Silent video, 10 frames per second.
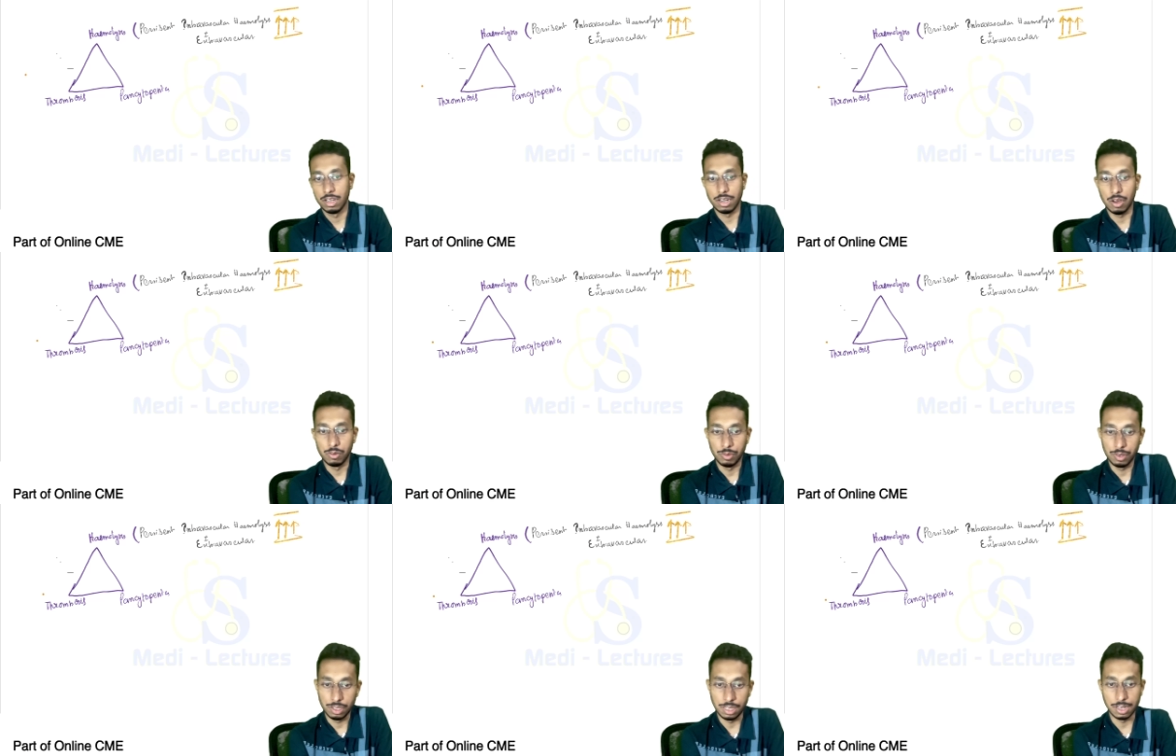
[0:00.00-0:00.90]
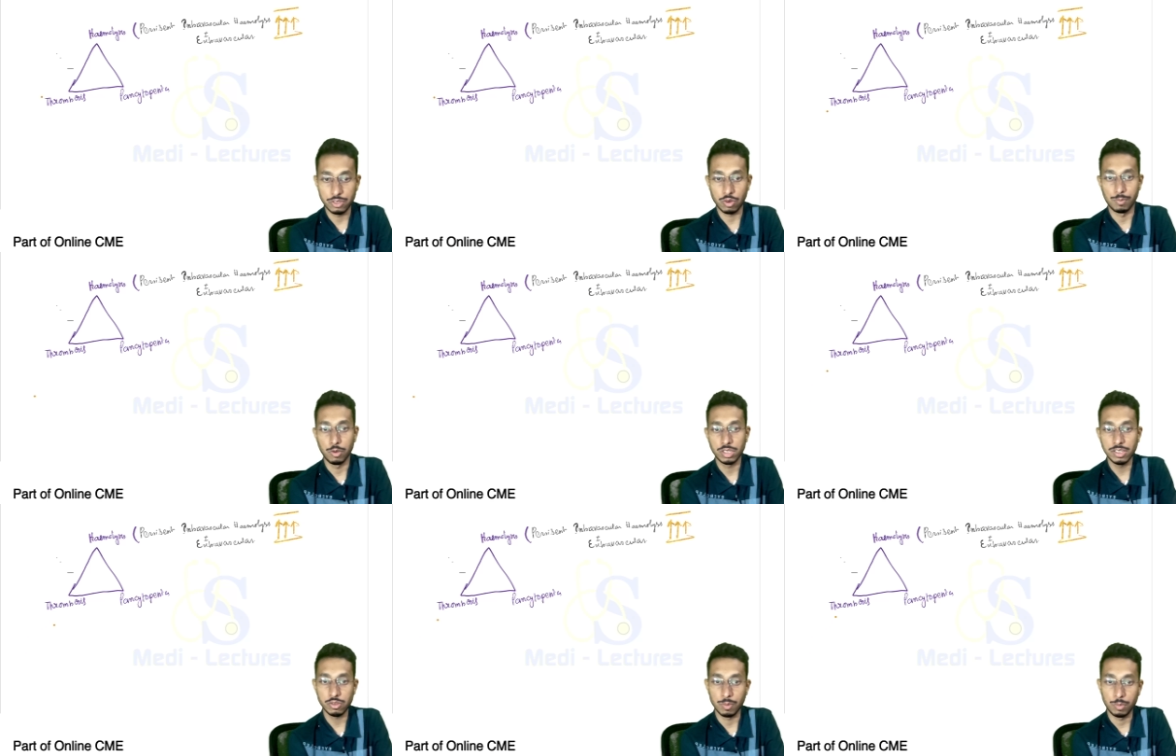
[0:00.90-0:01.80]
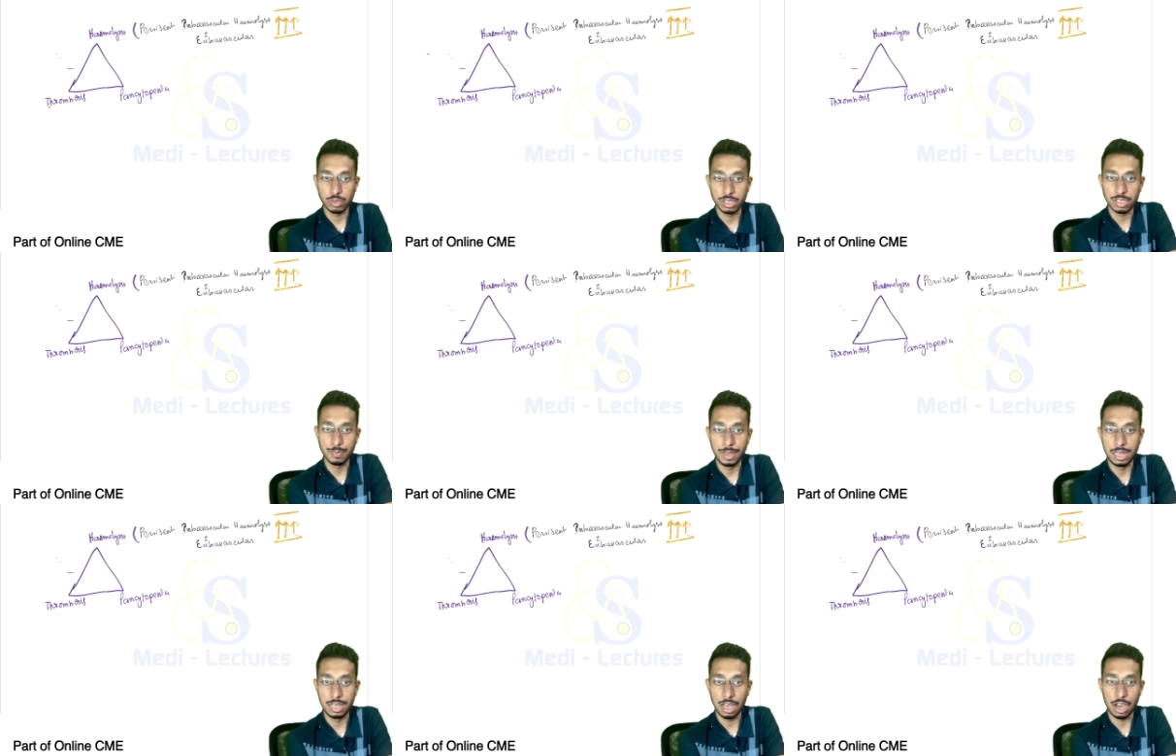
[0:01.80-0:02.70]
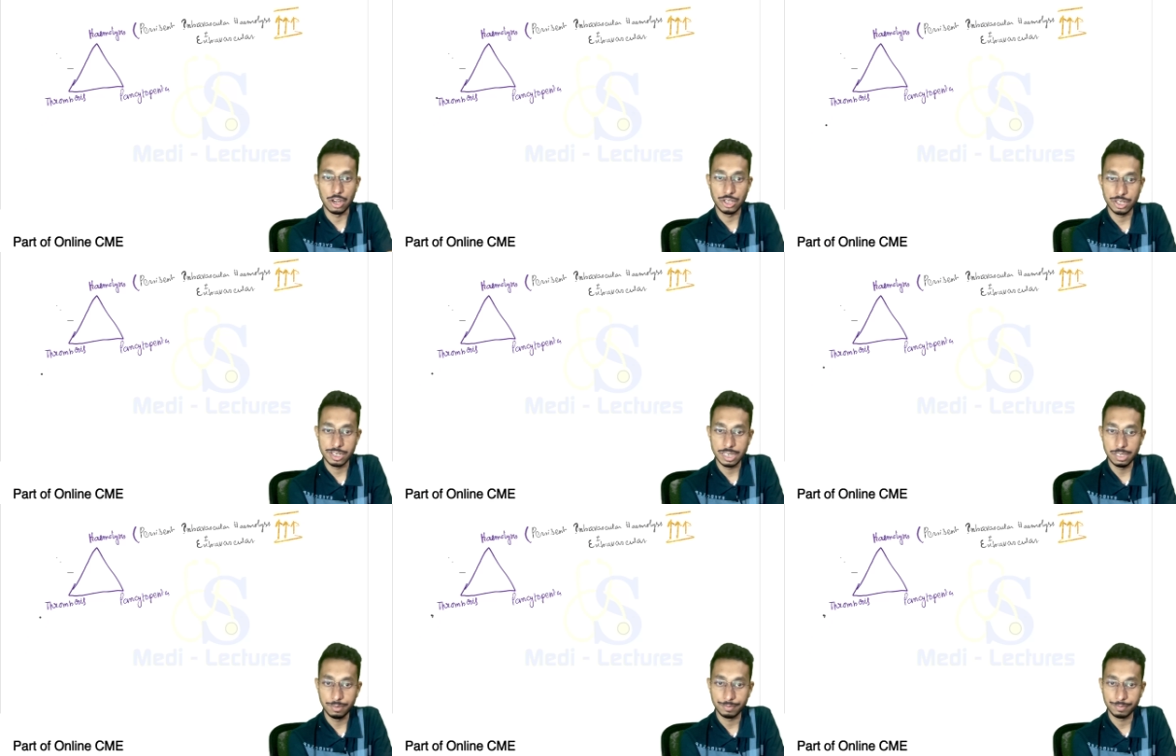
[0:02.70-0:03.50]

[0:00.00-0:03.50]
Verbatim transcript: Now, there is thrombosis. Thrombosis mainly arterial